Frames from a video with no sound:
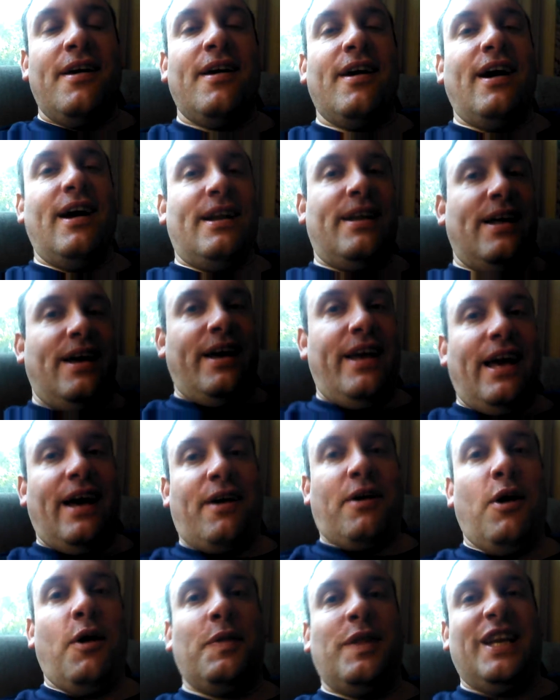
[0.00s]

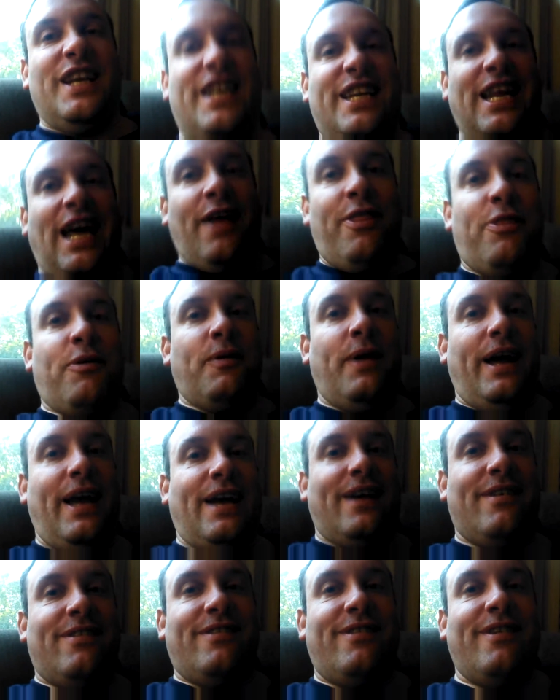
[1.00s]
But, called the Death
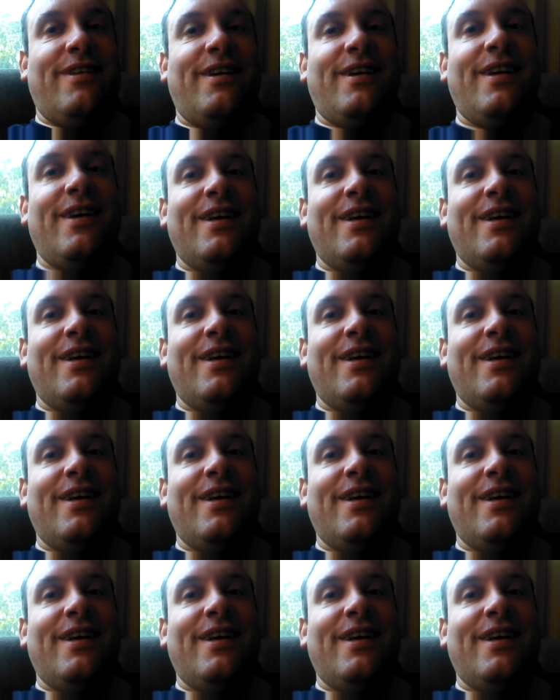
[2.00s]
Rings.